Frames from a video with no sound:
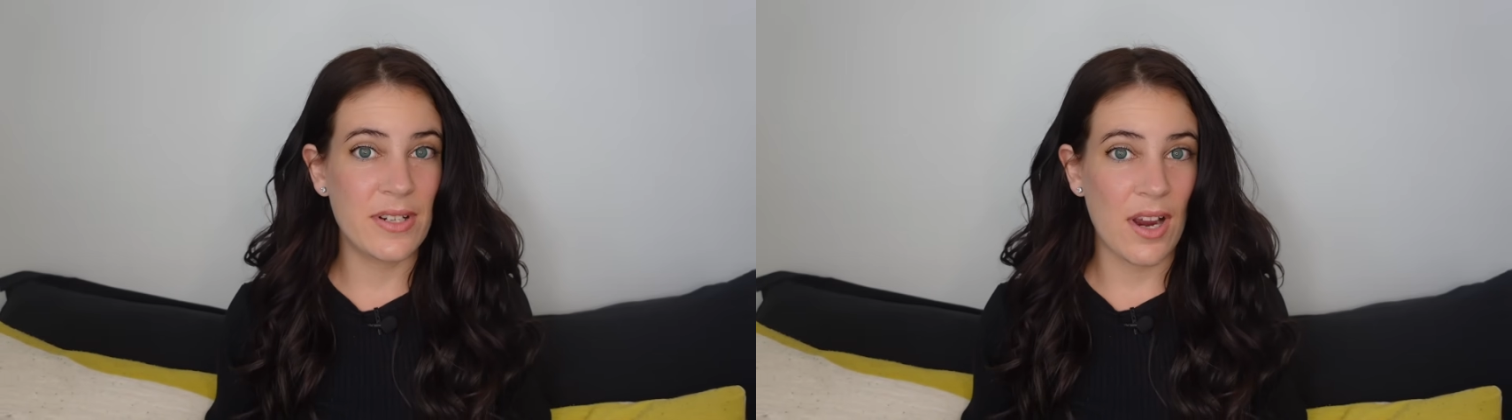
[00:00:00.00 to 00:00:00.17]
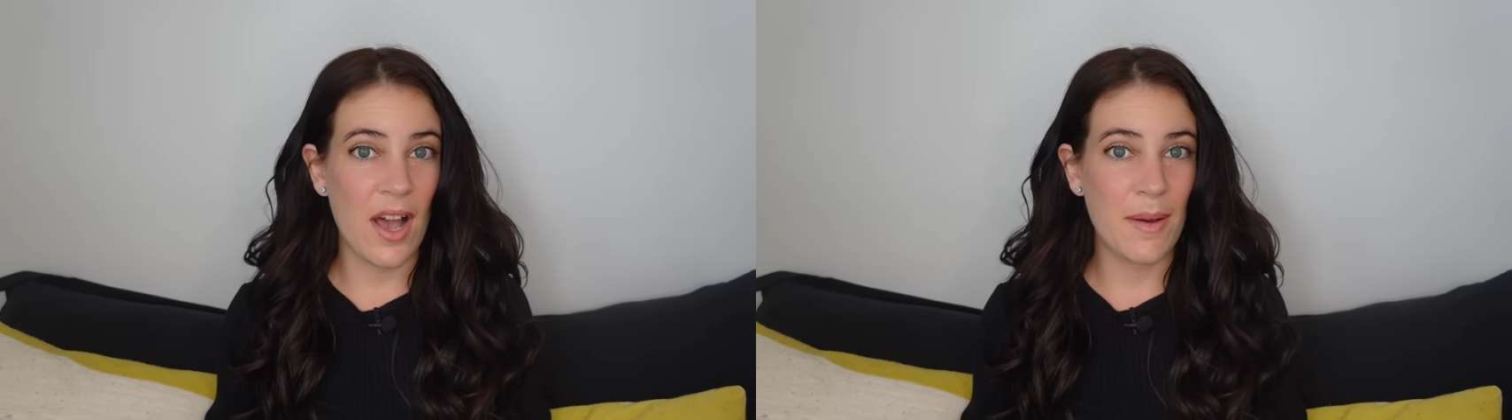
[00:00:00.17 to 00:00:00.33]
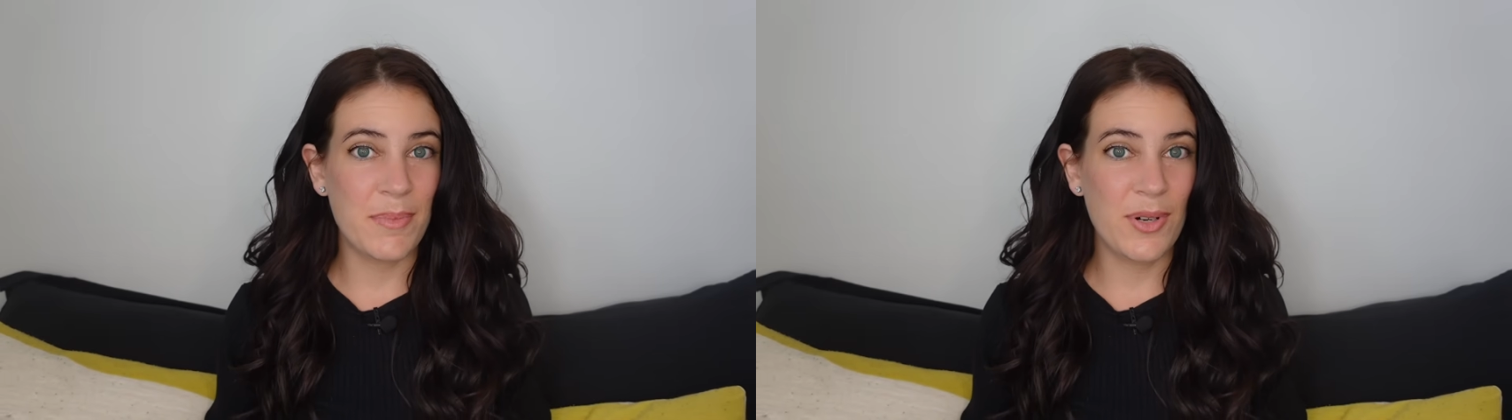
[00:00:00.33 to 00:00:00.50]

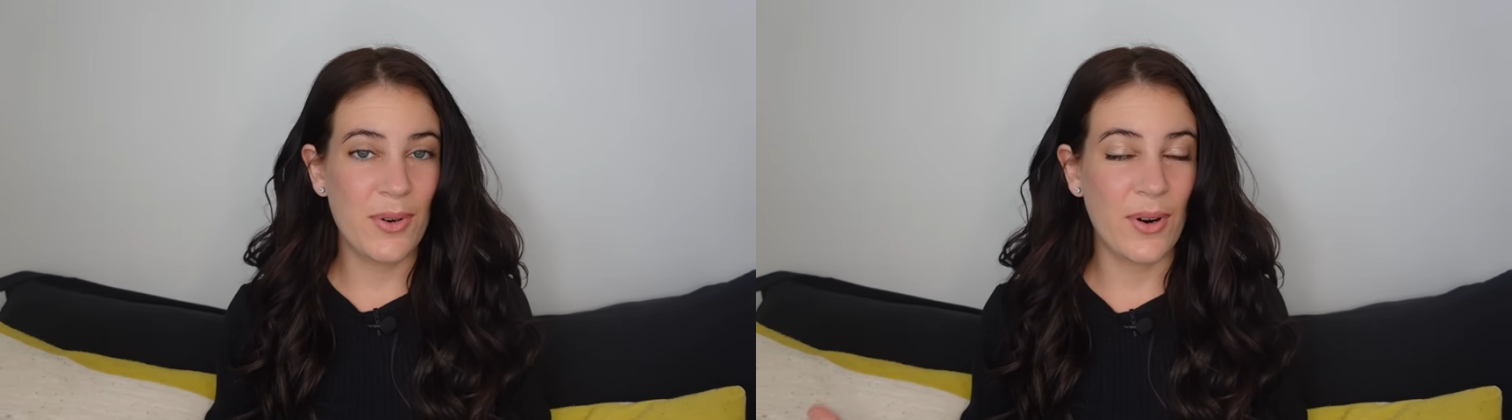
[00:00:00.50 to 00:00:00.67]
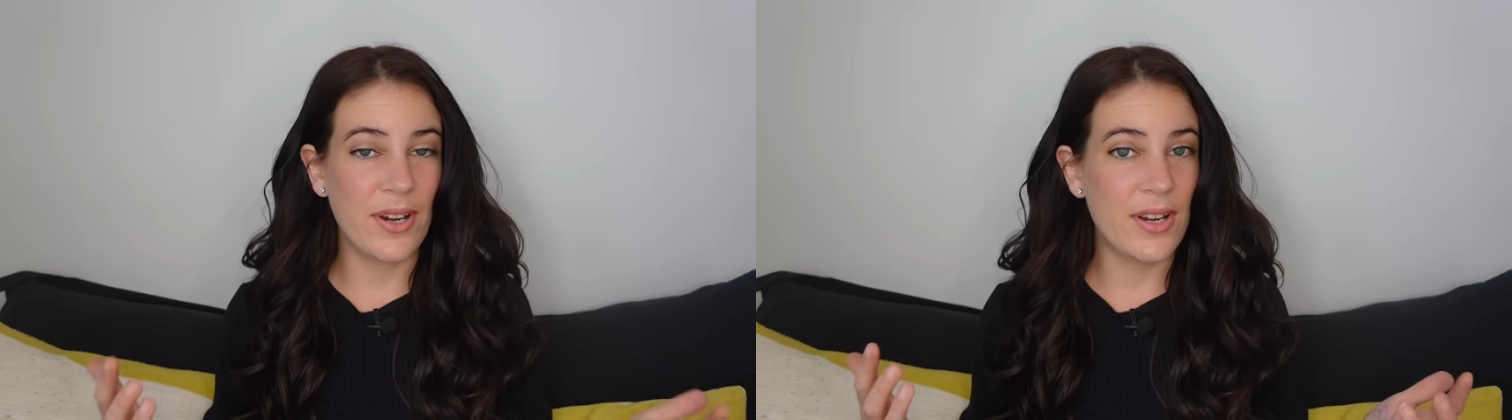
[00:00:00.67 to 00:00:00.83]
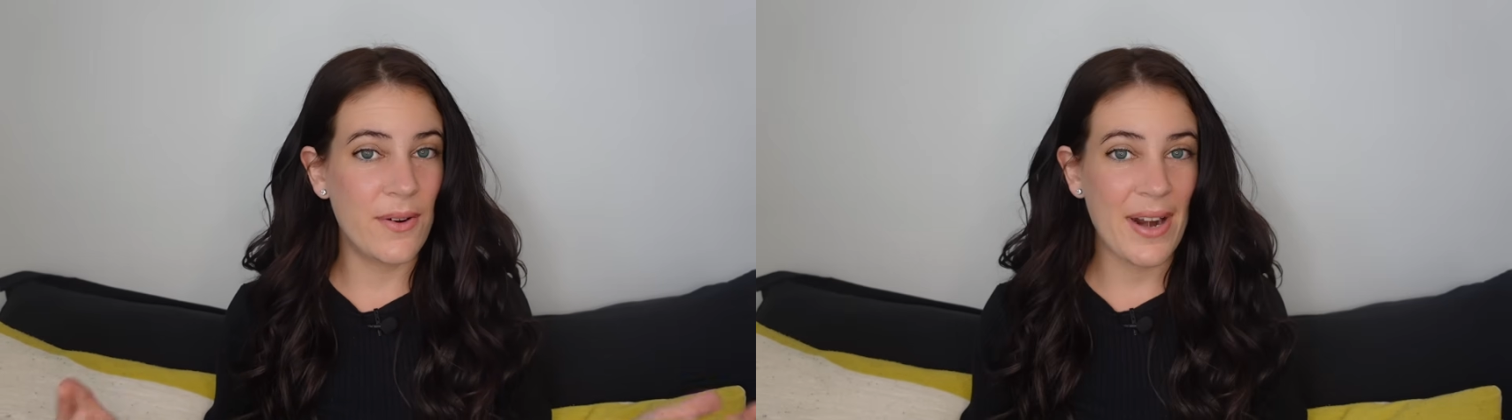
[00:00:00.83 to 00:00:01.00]
job,
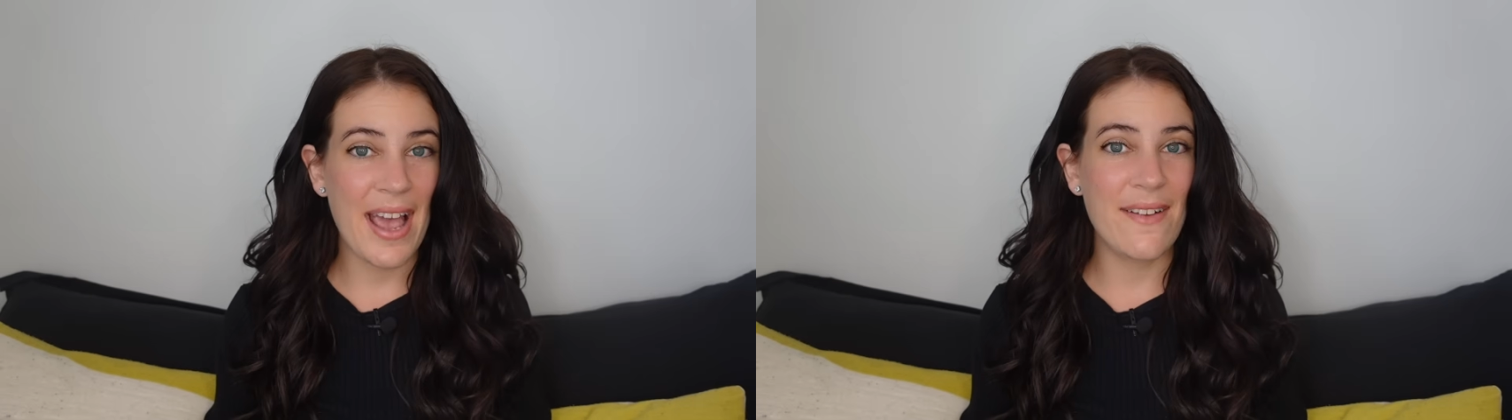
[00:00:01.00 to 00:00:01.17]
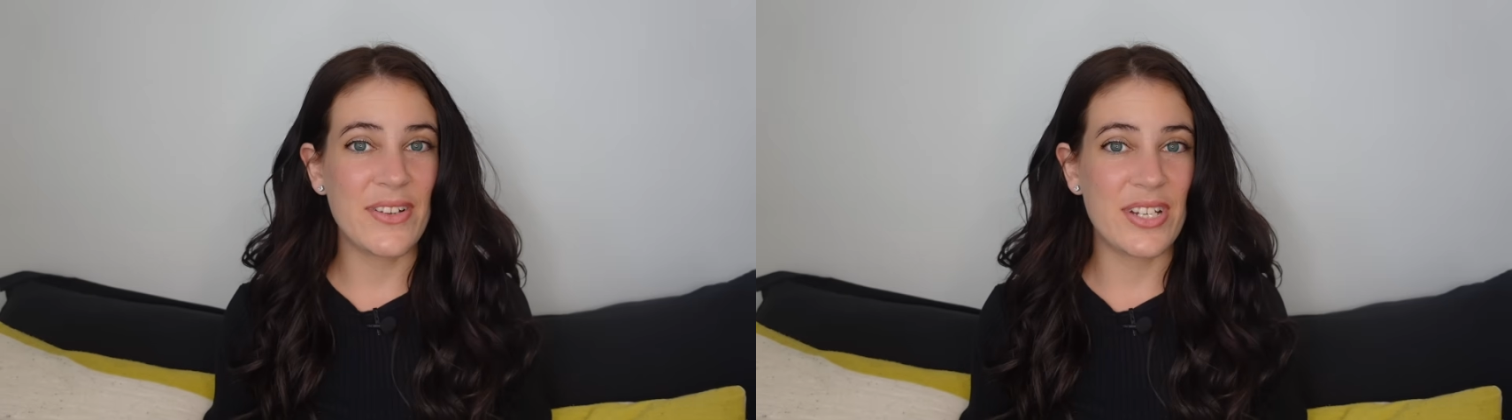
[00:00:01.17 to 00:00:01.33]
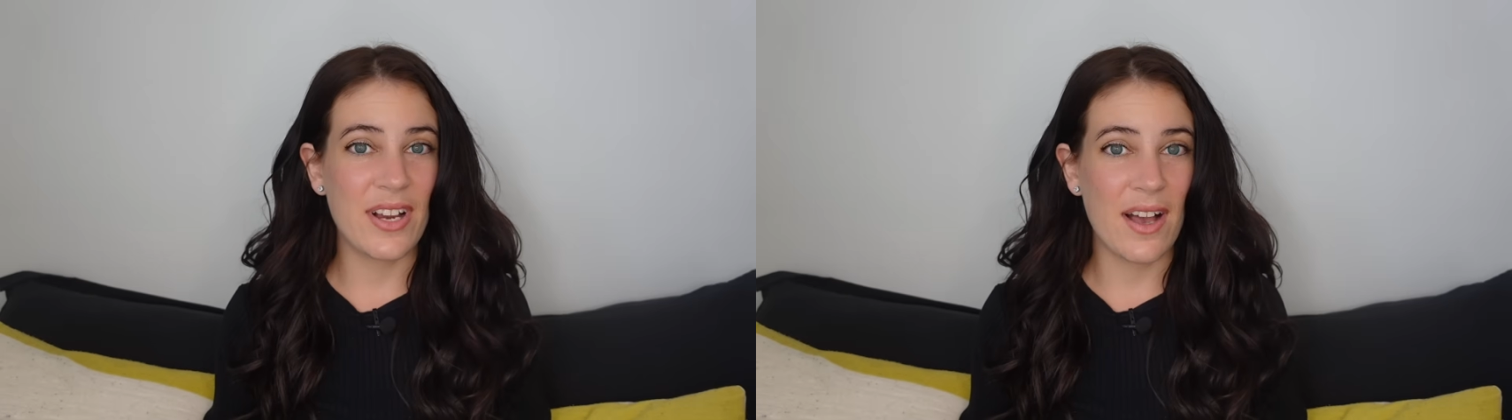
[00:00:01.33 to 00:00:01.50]
or you don't
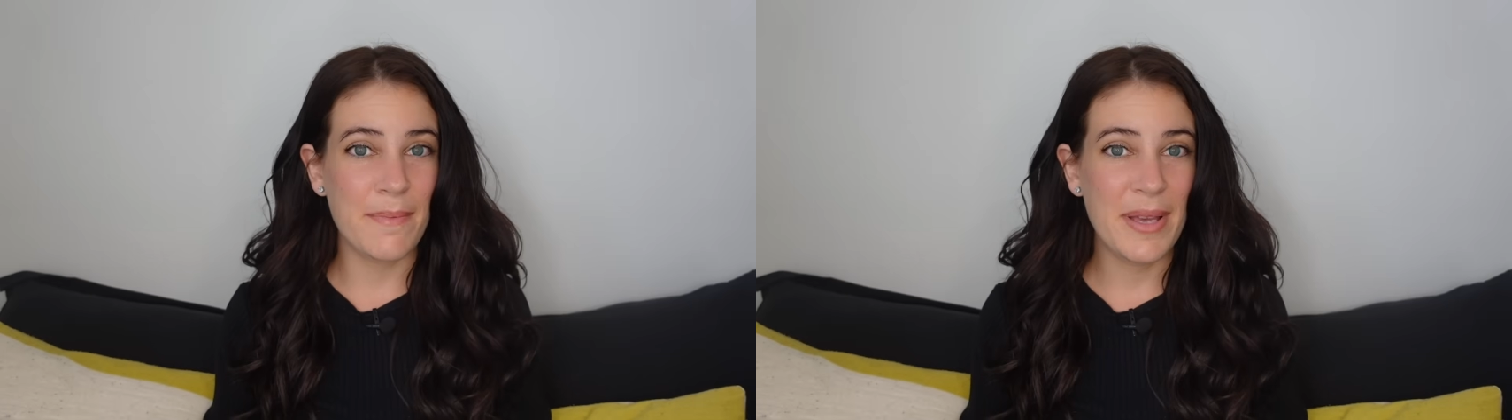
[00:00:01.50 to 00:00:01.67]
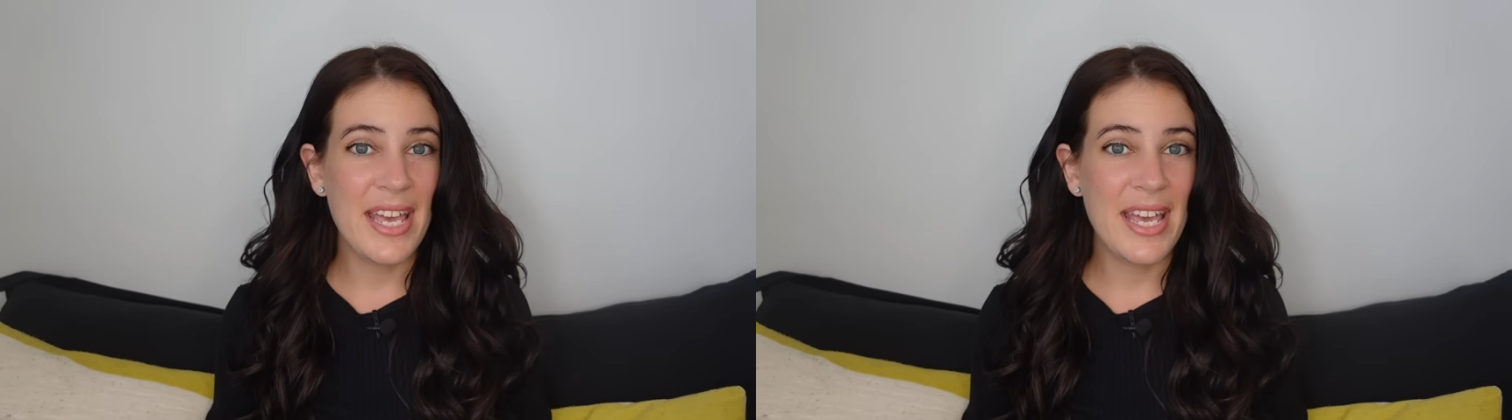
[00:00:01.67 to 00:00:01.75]
have a job,